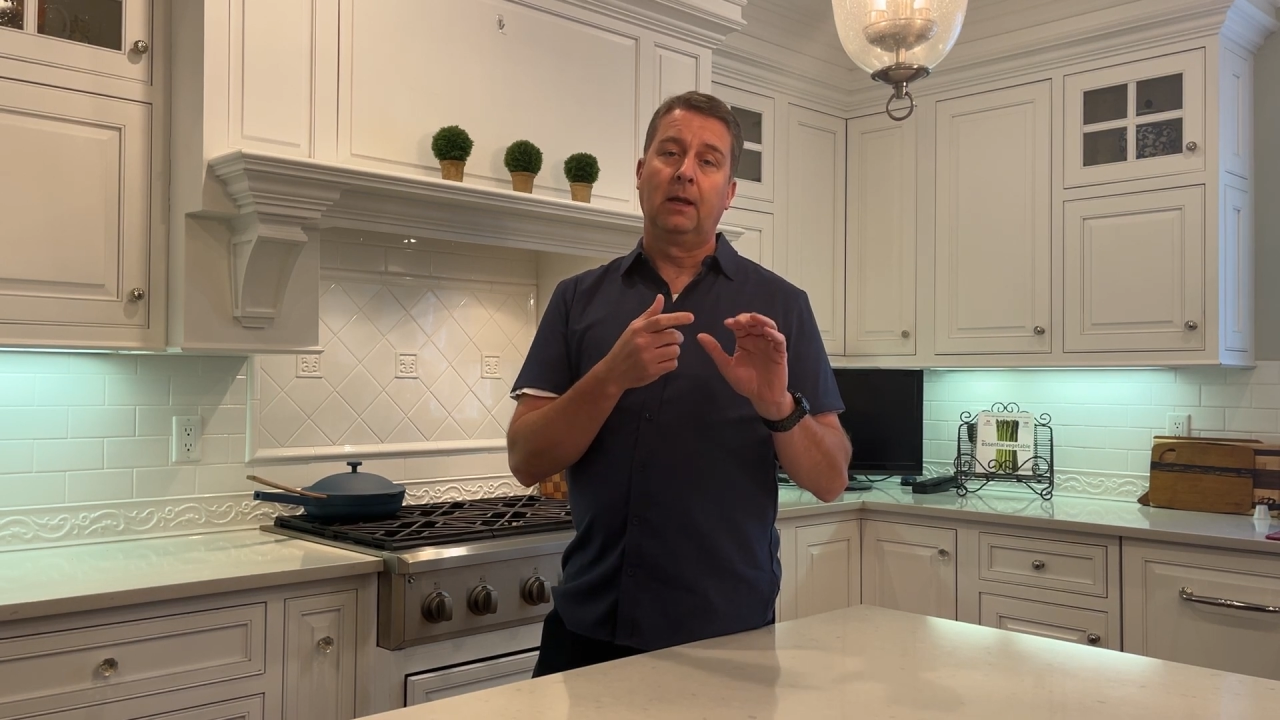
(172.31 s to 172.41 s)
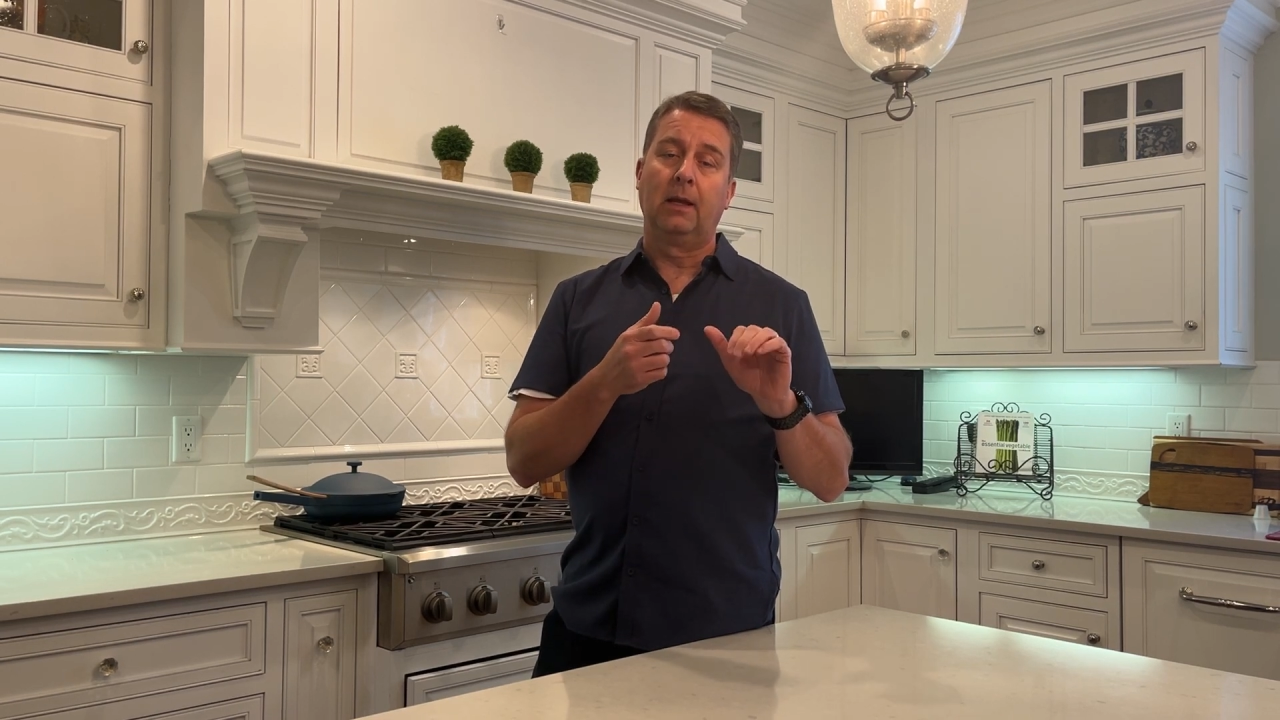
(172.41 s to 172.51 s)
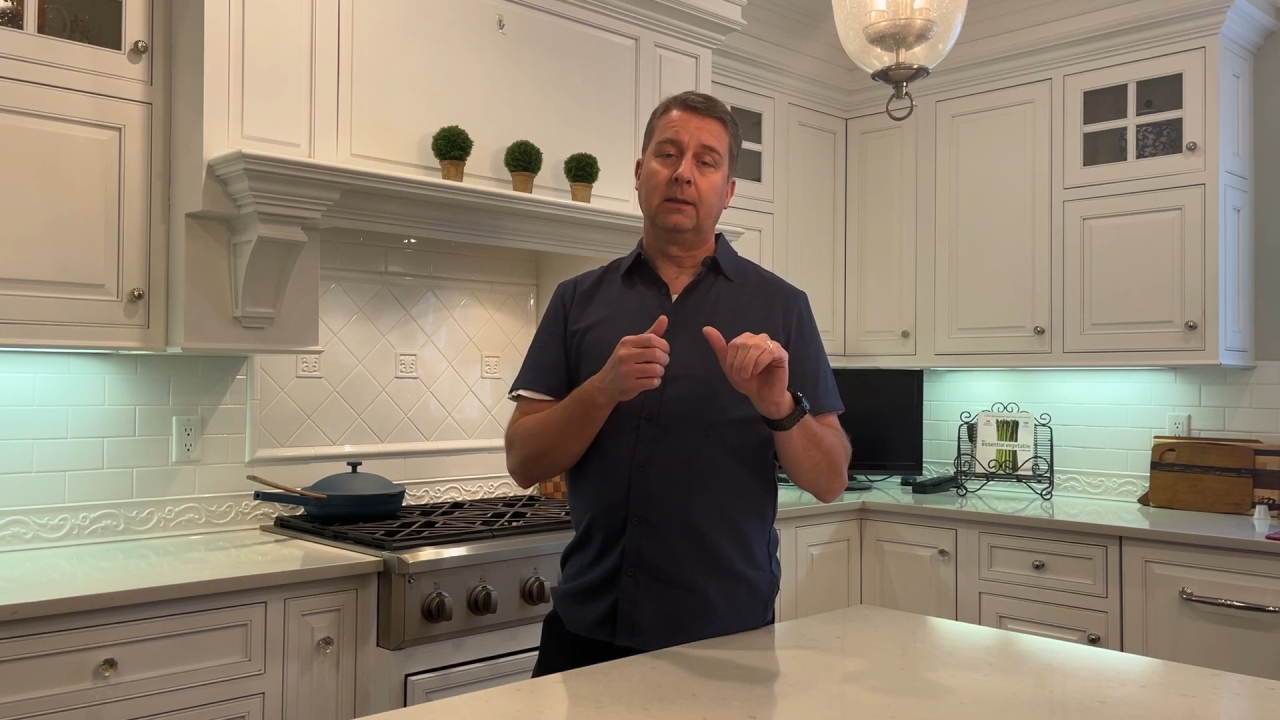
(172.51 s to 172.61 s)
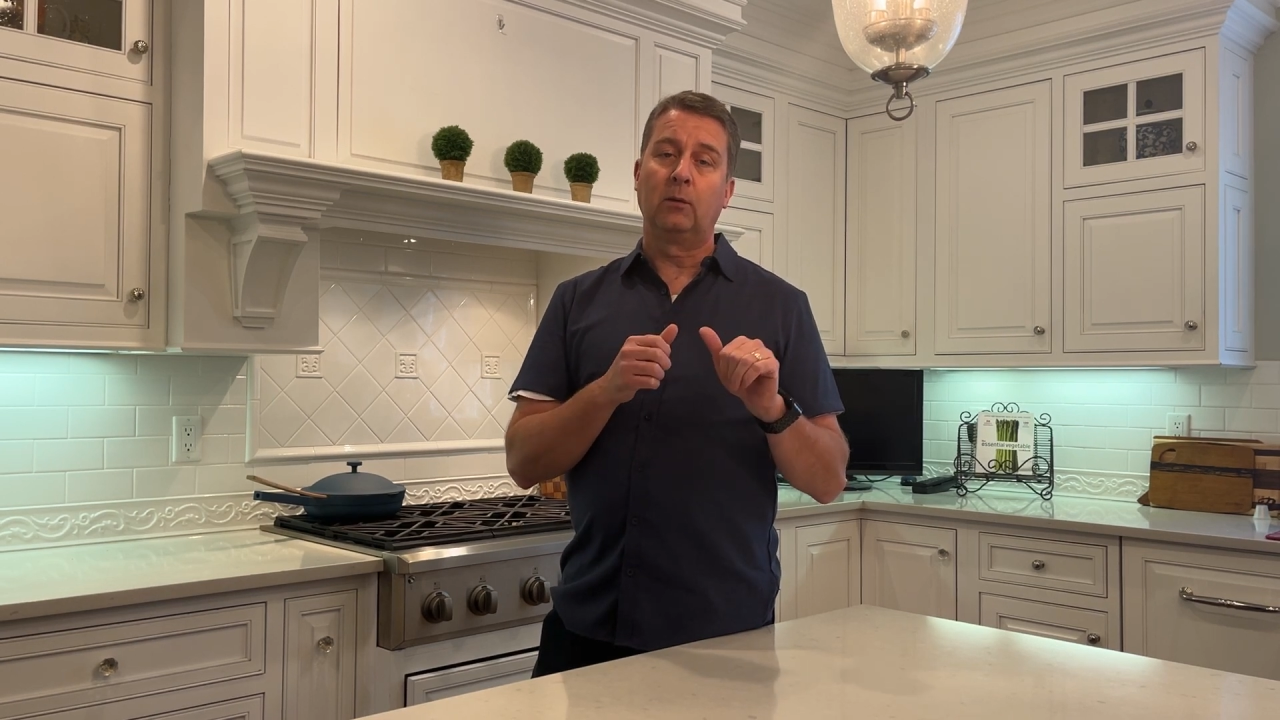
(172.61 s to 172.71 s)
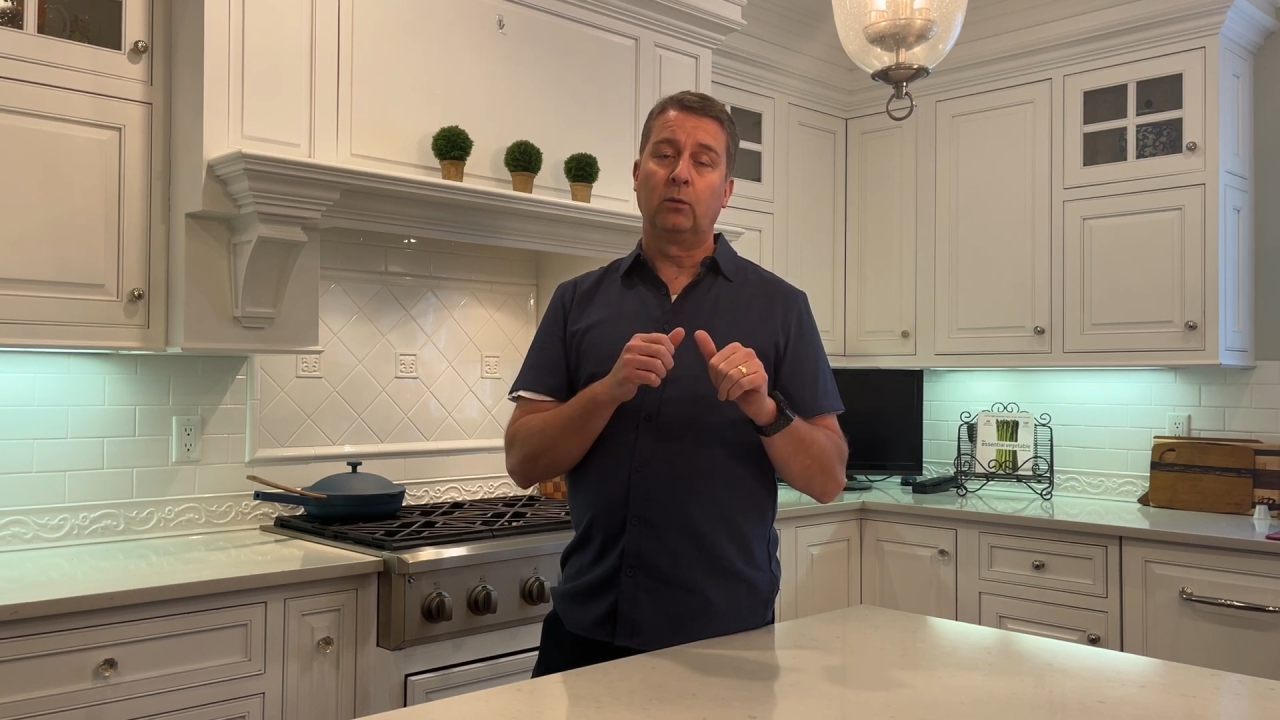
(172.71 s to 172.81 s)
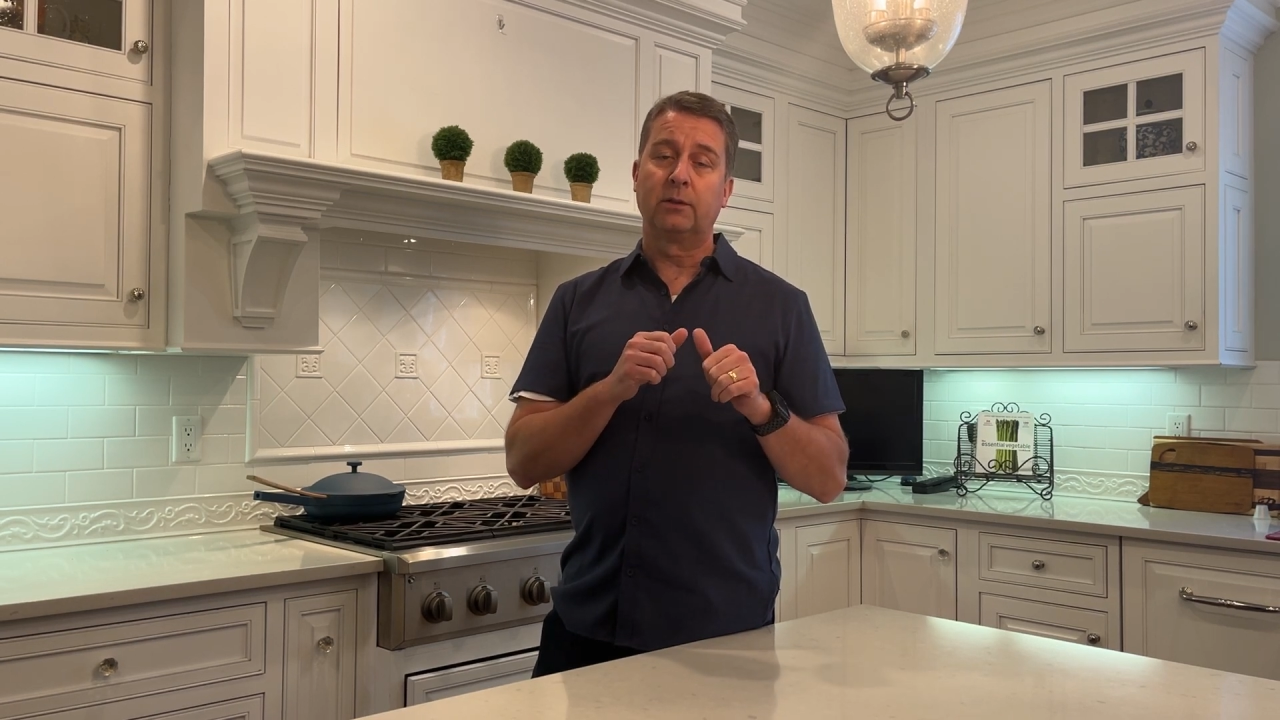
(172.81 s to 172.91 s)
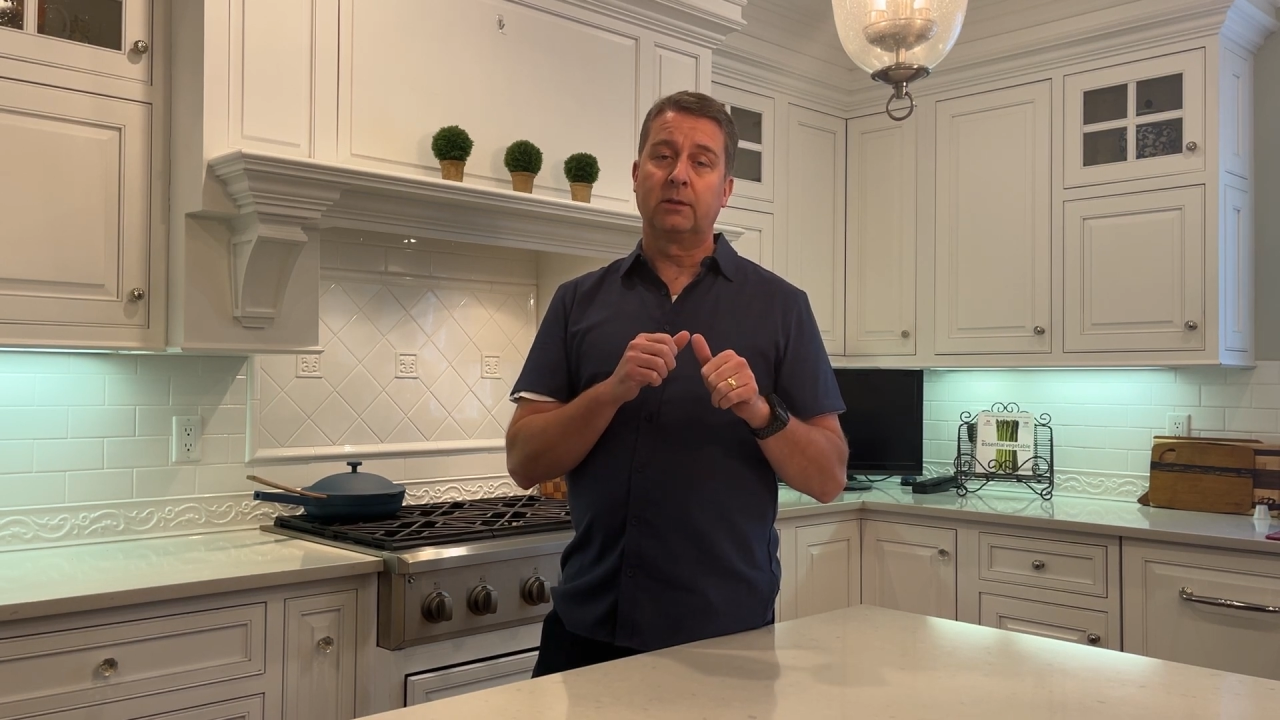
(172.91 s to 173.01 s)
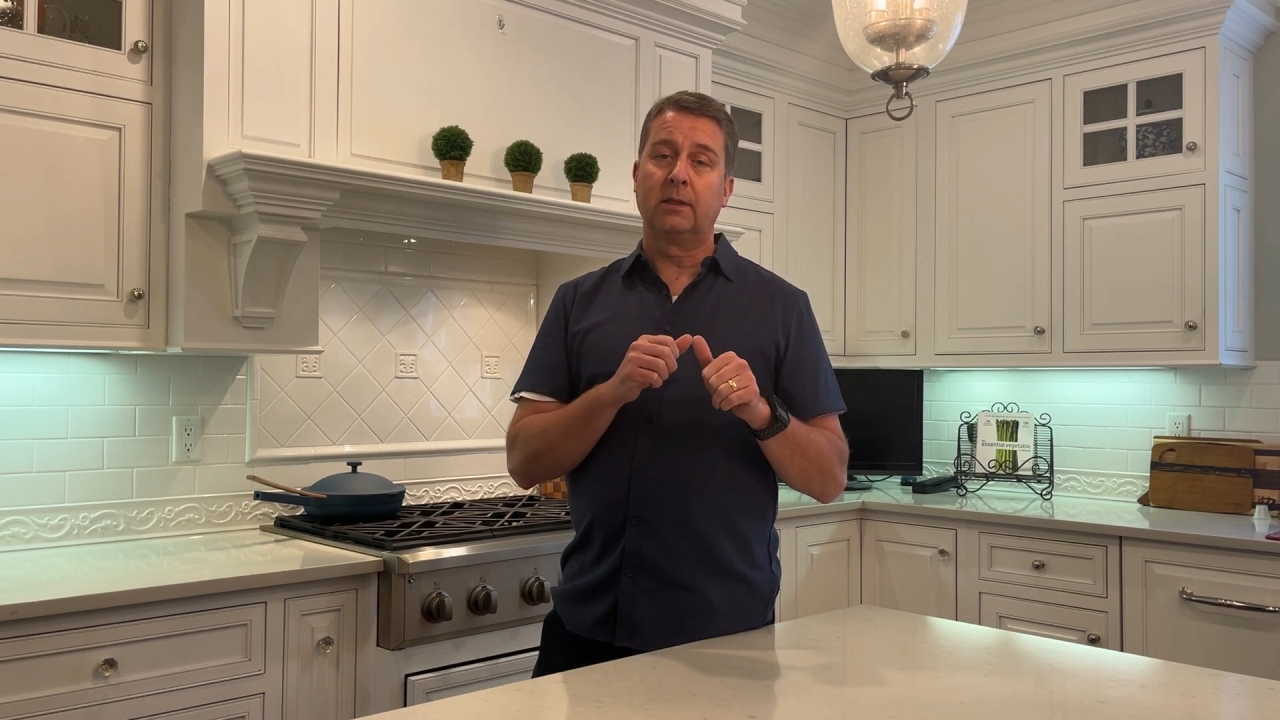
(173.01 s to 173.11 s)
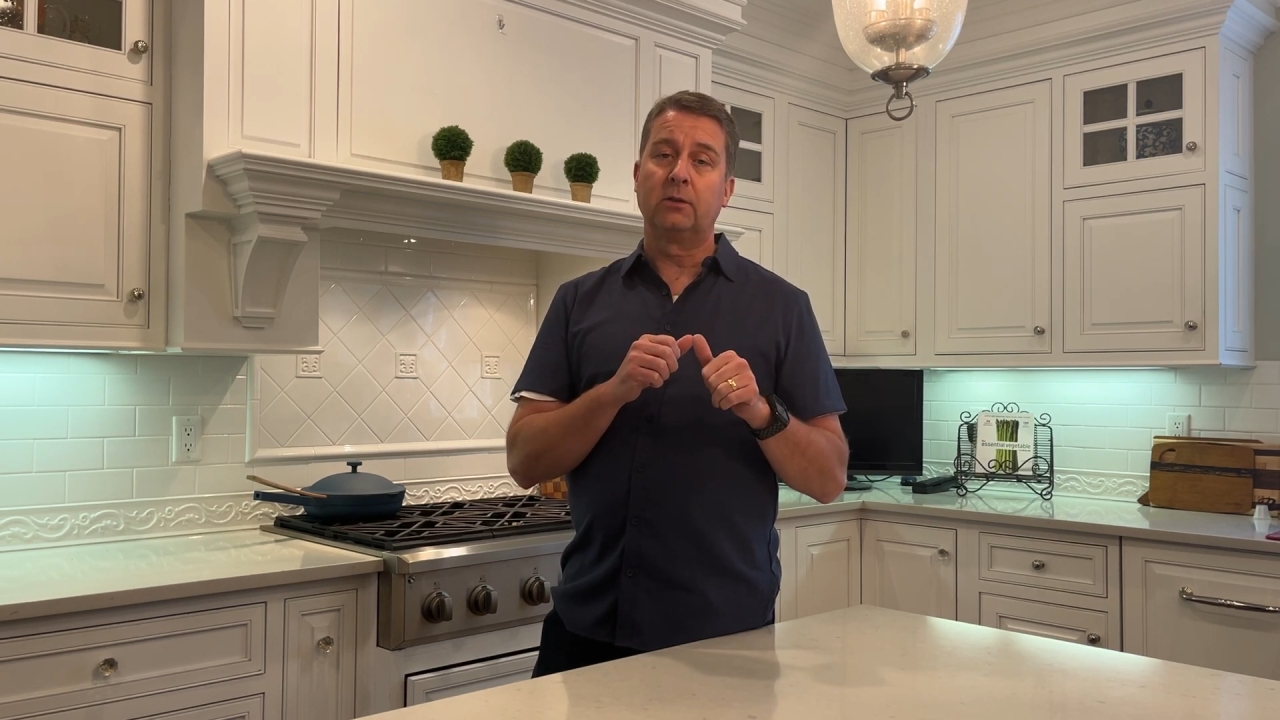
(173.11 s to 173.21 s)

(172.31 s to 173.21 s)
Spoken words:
and then we'll send